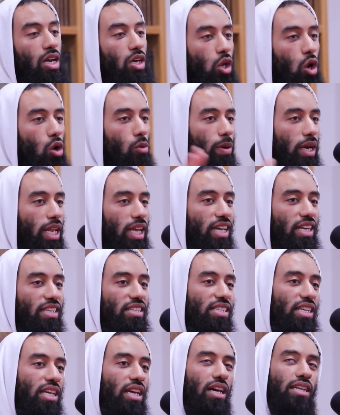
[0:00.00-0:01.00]
nobody
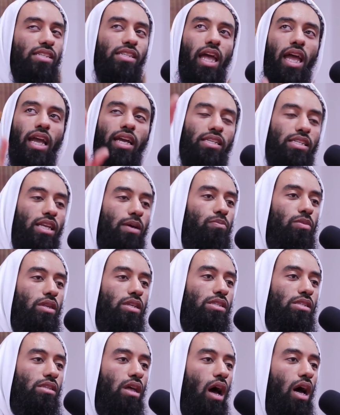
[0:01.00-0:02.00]
can see us except
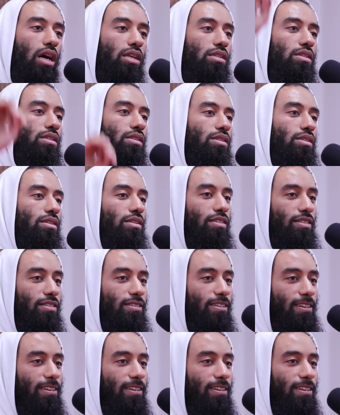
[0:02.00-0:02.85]
the stars.